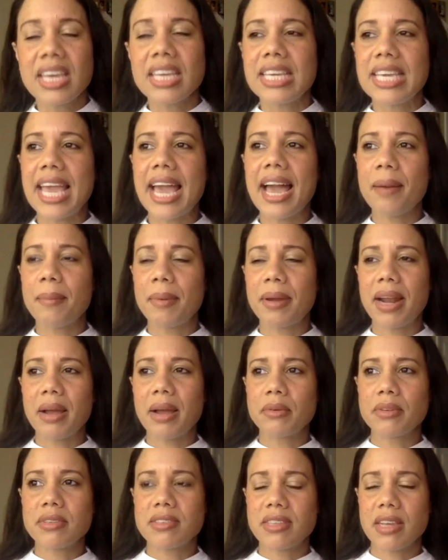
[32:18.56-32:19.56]
Yeah, but
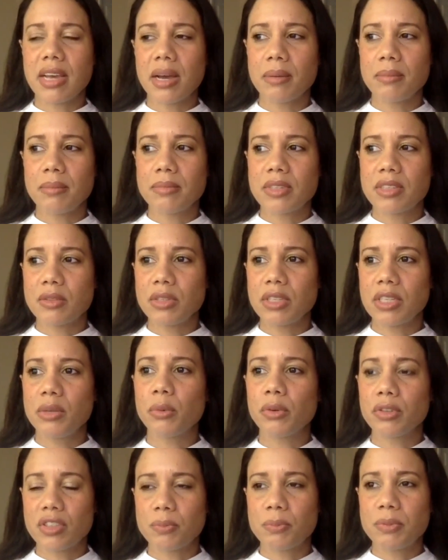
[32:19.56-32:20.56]
I was
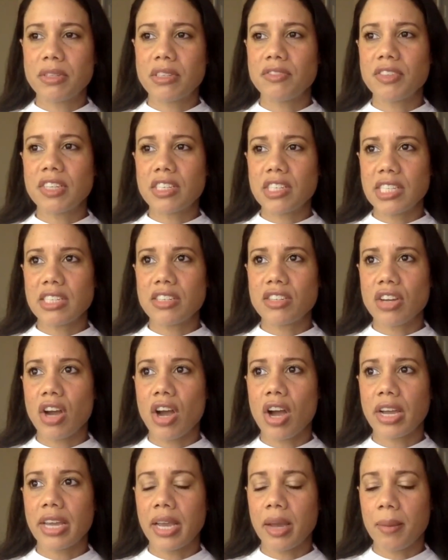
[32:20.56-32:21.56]
you were specifically
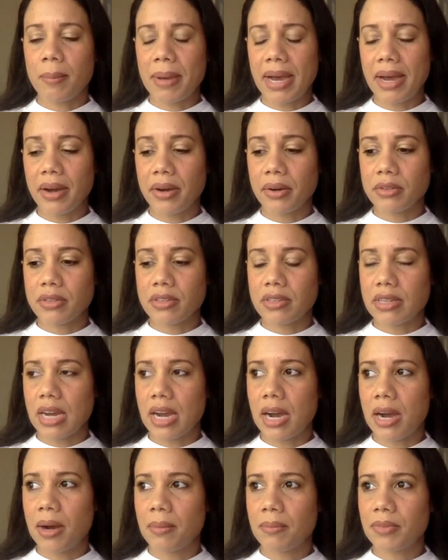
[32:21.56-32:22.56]
talking about
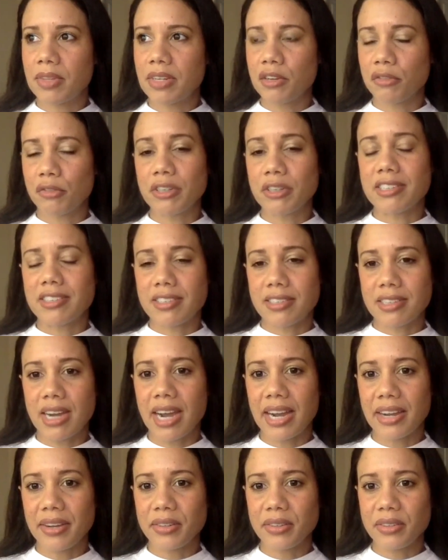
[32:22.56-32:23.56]
the different
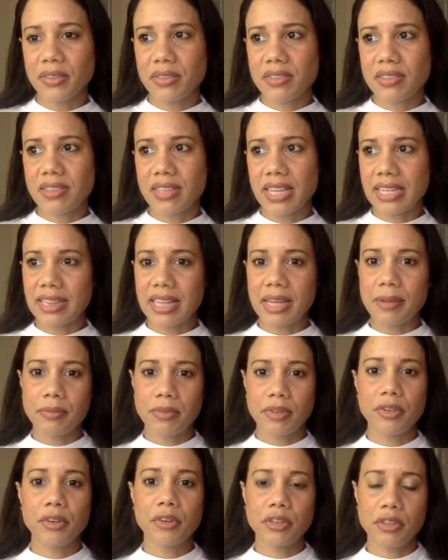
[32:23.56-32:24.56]
styles, like that
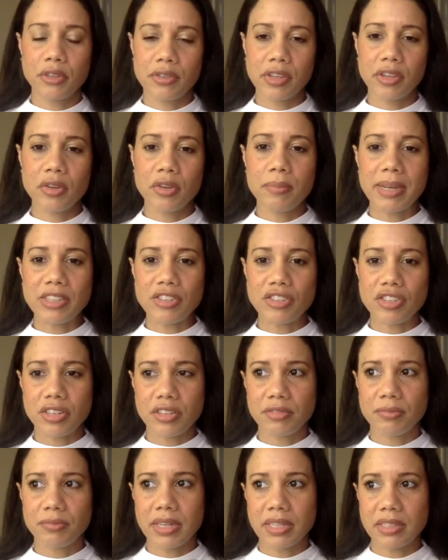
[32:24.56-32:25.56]
you said you mentioned
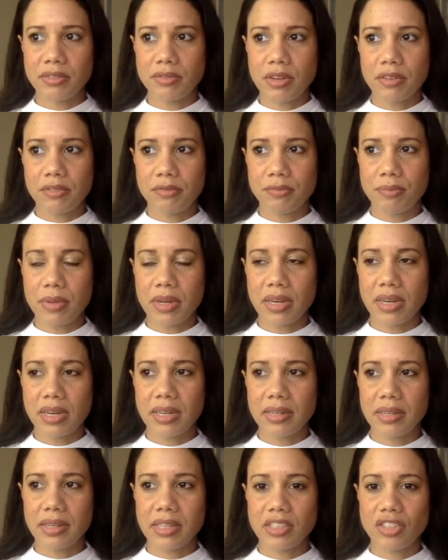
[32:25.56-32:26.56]
an
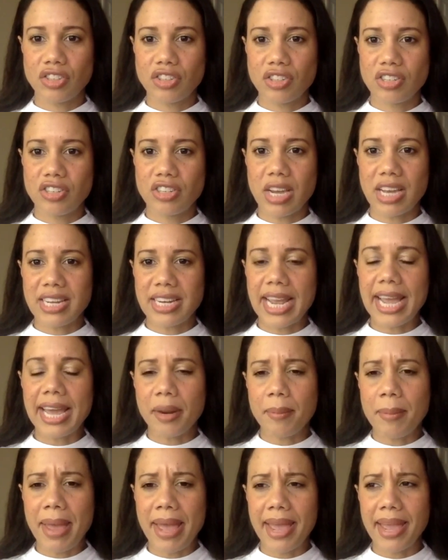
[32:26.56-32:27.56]

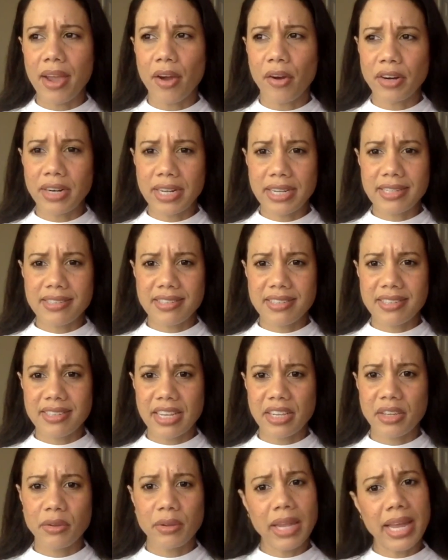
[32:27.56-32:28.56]
anime artist
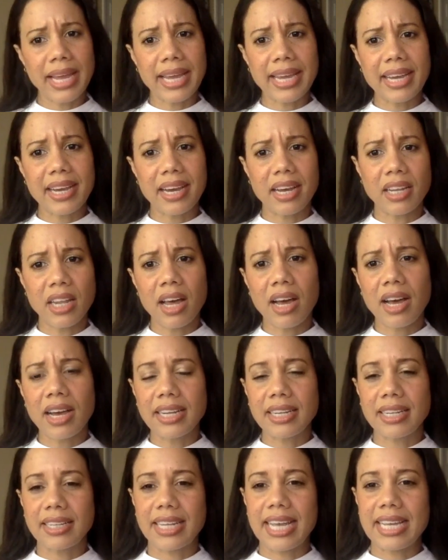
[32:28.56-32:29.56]
that you like a
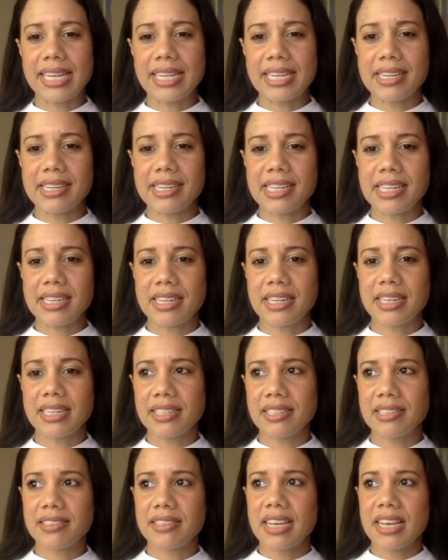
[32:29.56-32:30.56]
lot, and he
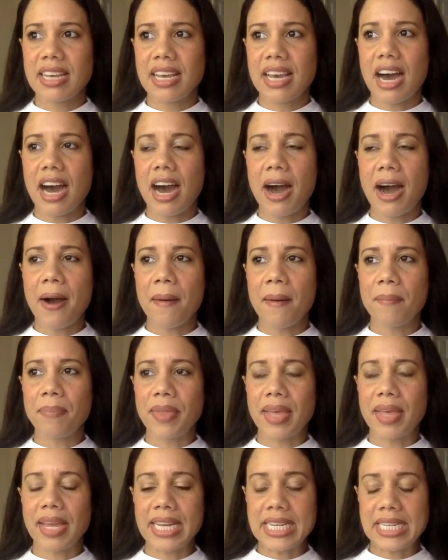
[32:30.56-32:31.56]
did
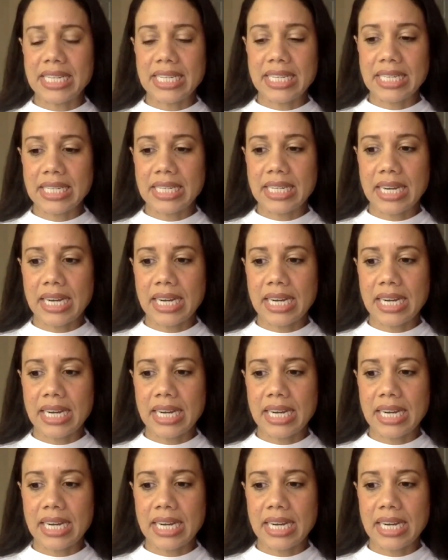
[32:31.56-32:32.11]
the